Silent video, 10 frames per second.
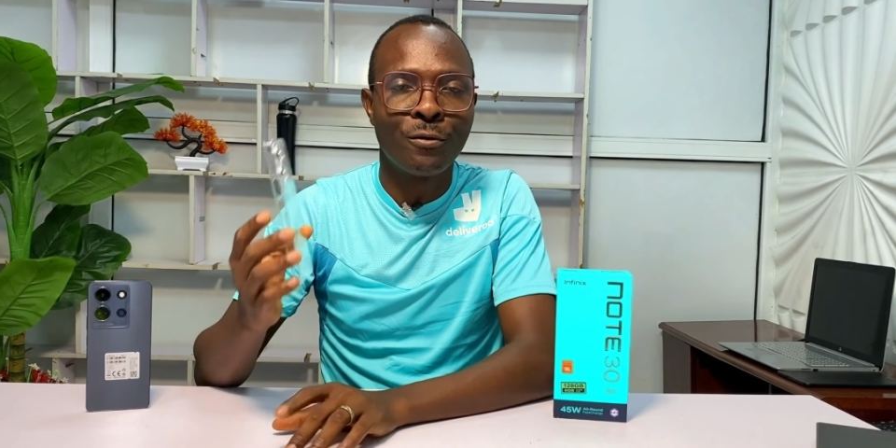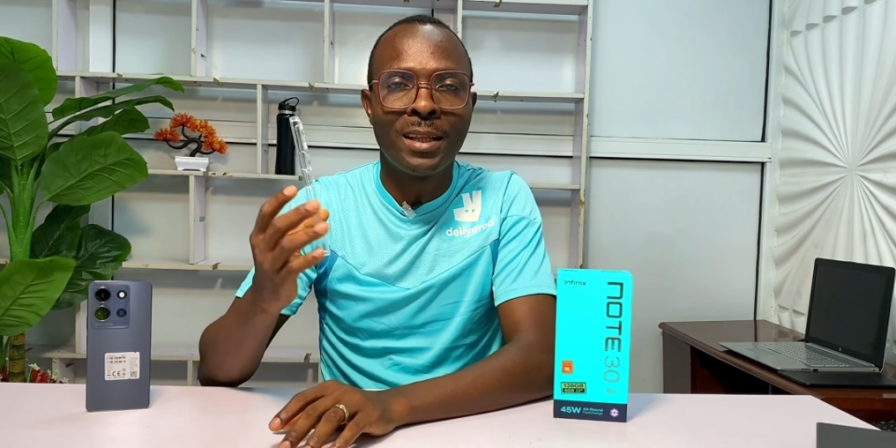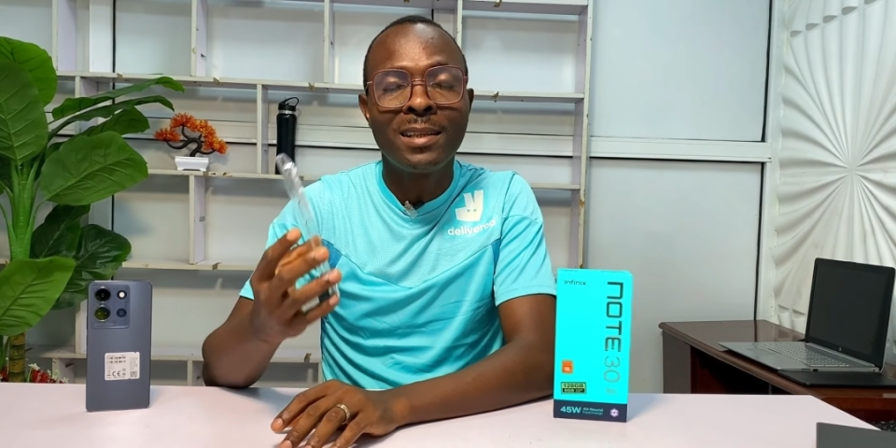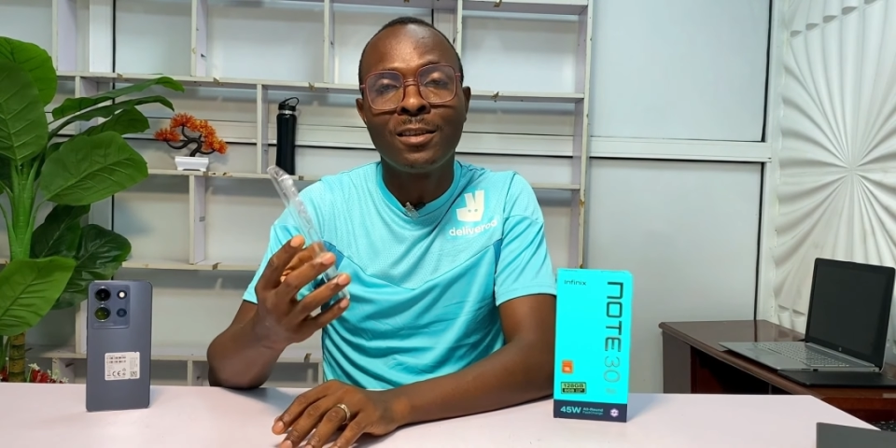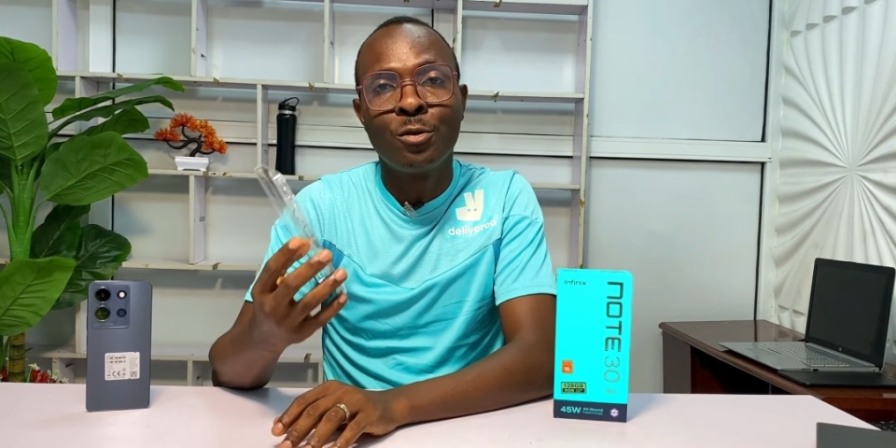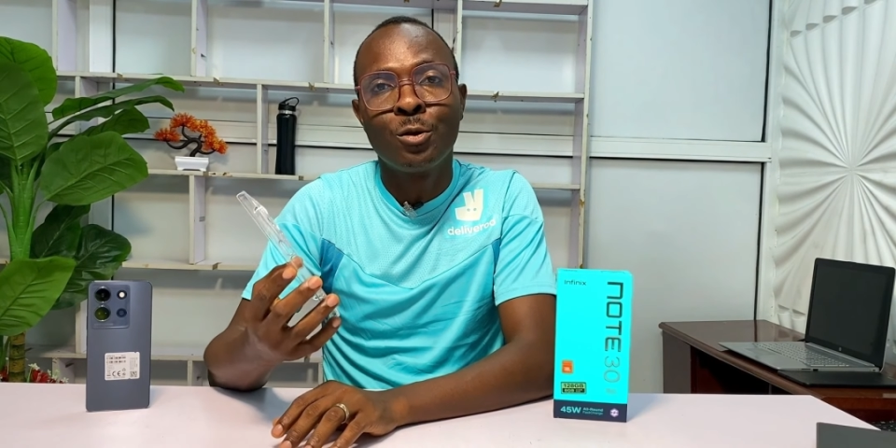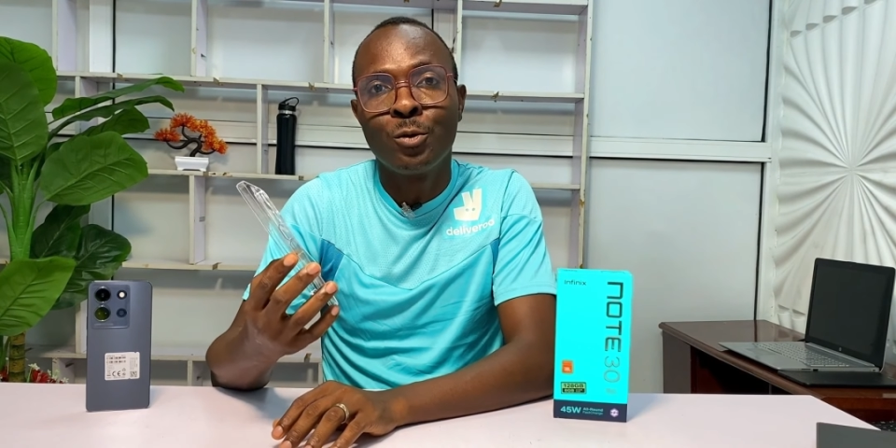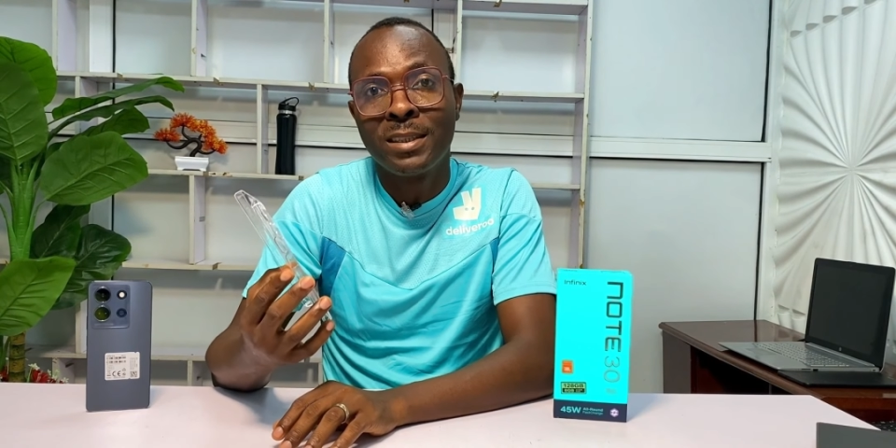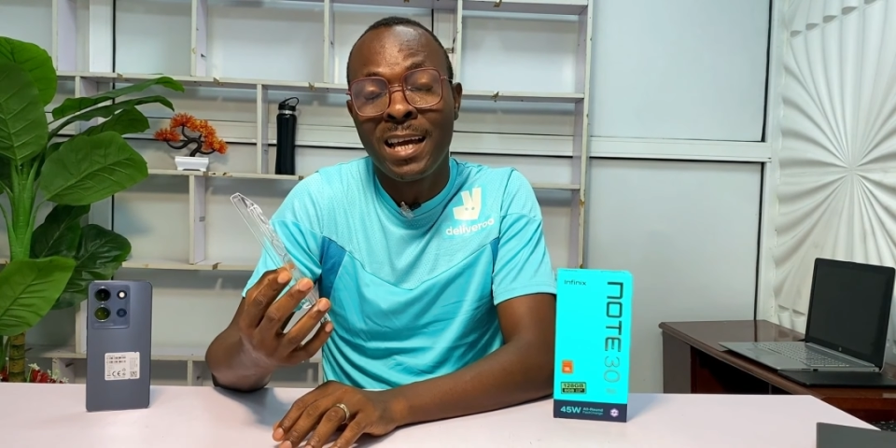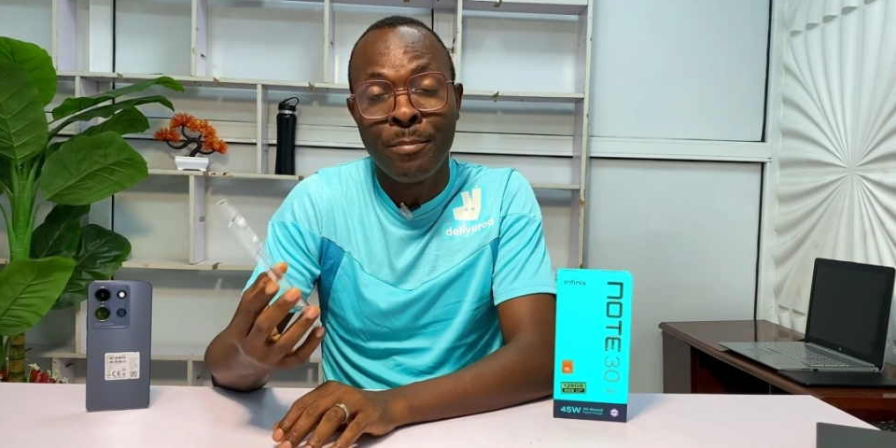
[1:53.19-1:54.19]
That is not
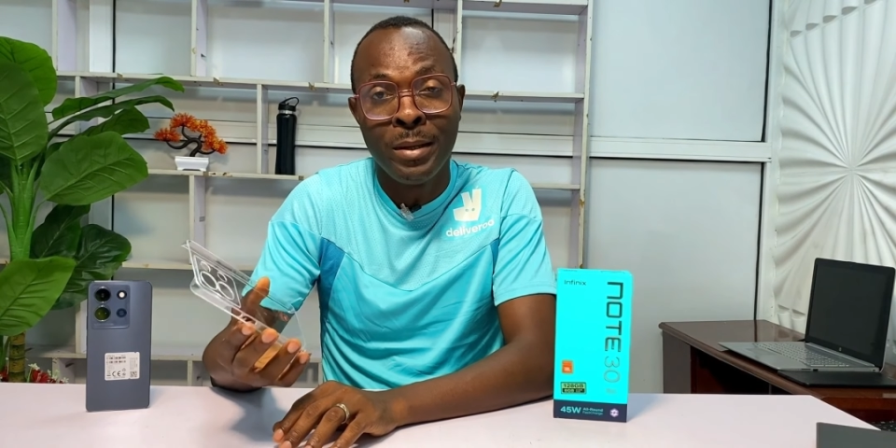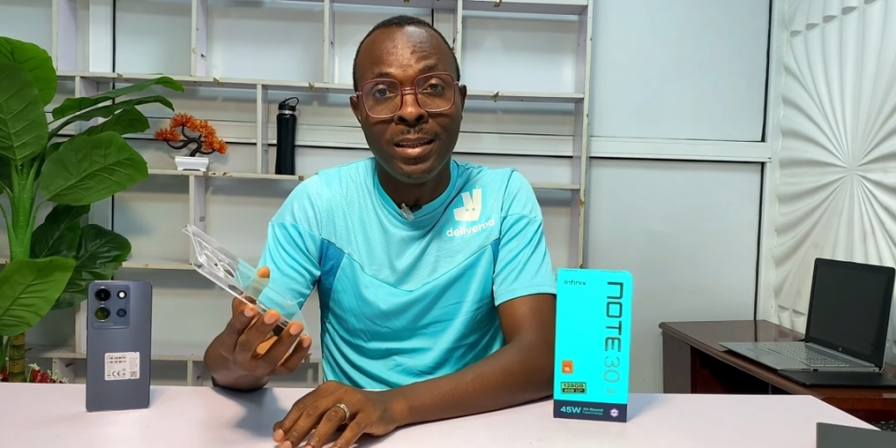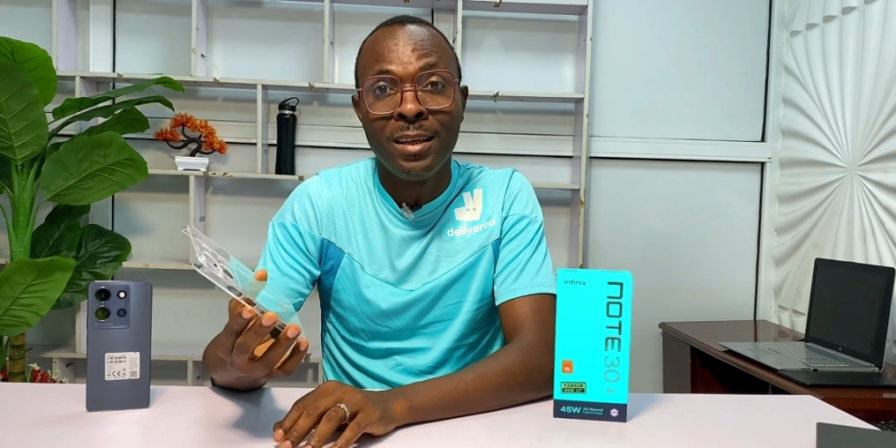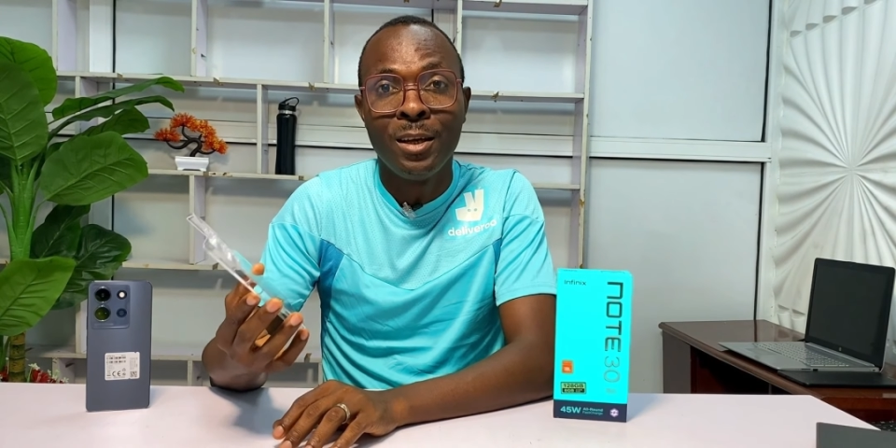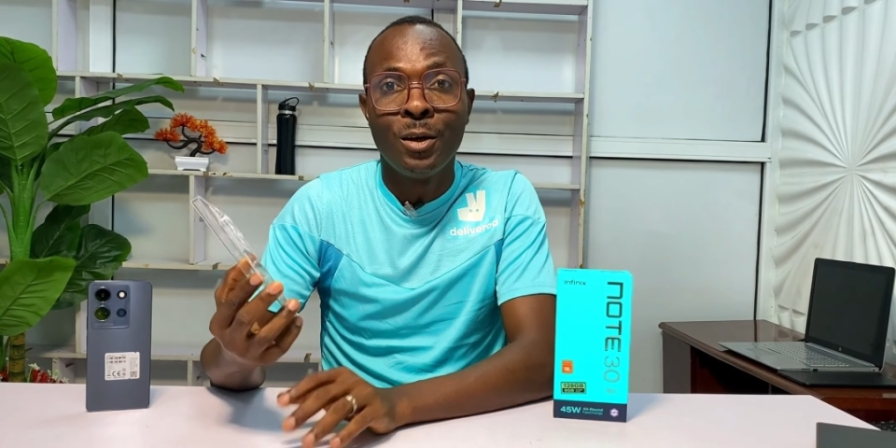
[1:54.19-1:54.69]
what I mean.